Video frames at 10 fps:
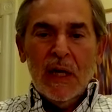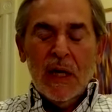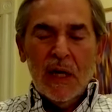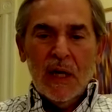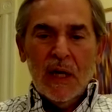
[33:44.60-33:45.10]

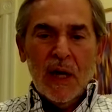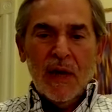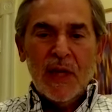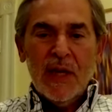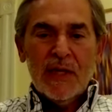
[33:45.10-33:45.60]
I
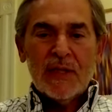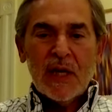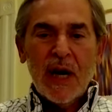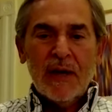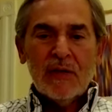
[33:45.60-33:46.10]
think he is a
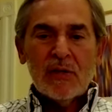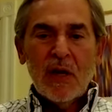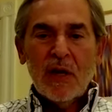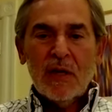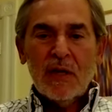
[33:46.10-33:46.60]
guy who's
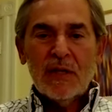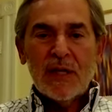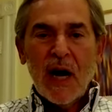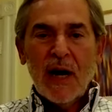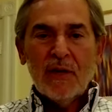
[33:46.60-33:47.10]
learned, is a
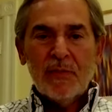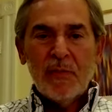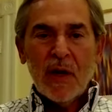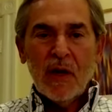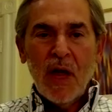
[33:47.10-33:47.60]
guy who spent a
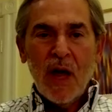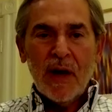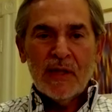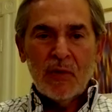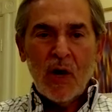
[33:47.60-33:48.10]
lot of
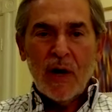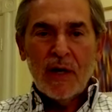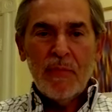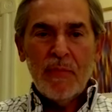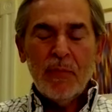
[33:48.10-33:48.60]
time talking to
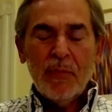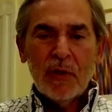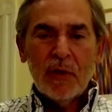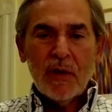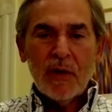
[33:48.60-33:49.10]
people and
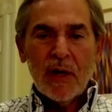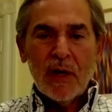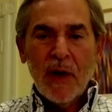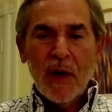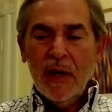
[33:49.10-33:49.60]
learning about